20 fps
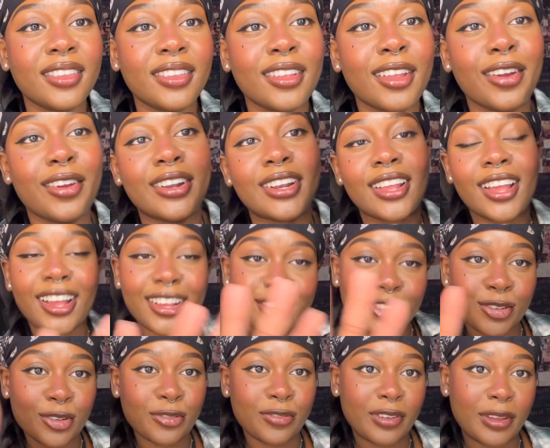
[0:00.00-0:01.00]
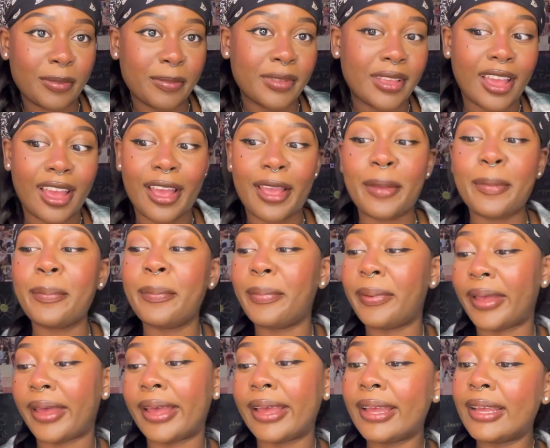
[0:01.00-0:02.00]
Alrighty. Hi, soul family. I am
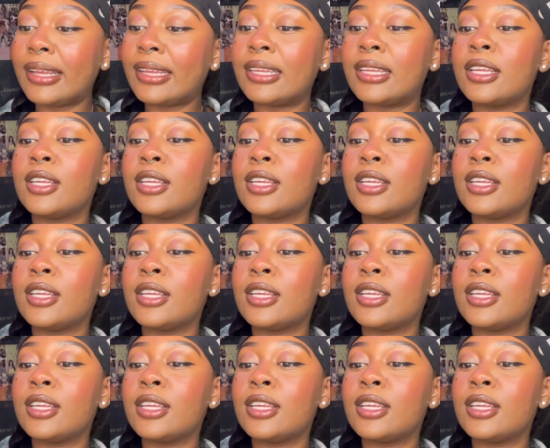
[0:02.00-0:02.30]
back.